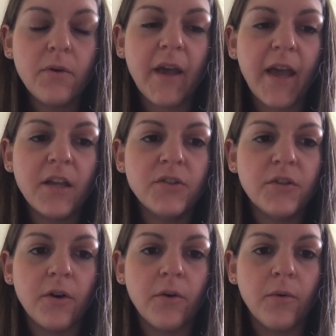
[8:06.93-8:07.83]
Okay,
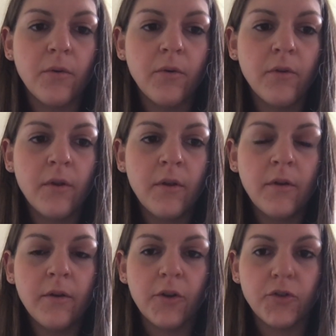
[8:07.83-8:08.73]
so
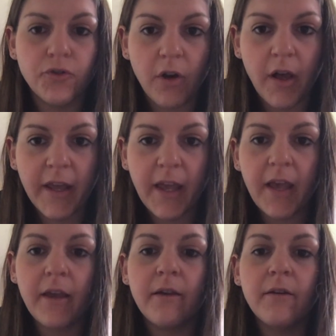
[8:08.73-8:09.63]
you're drawing
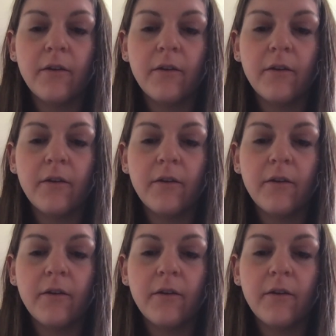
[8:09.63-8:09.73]
it